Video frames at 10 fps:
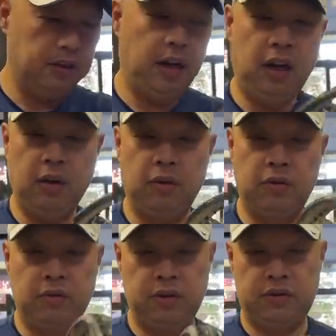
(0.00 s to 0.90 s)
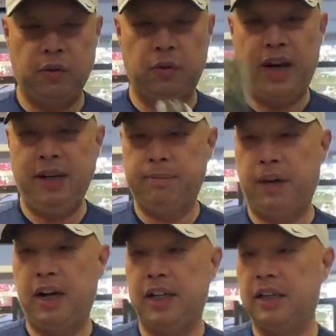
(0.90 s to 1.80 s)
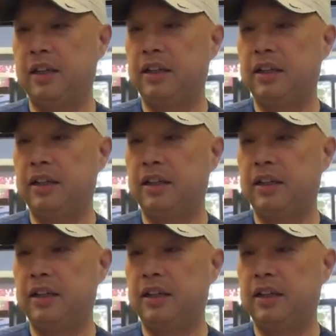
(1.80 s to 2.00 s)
Oh, it's a wide body.